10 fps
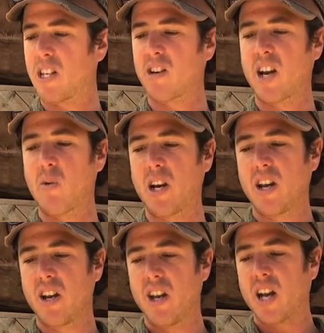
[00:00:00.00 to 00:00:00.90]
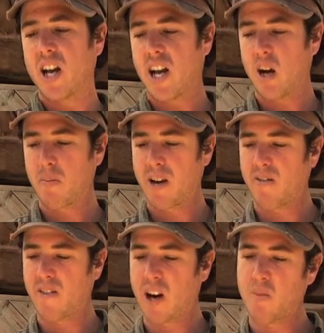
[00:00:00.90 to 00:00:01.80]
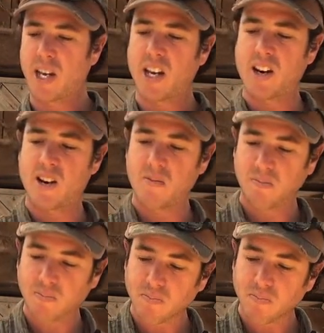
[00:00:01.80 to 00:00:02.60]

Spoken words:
great one. In front of me here,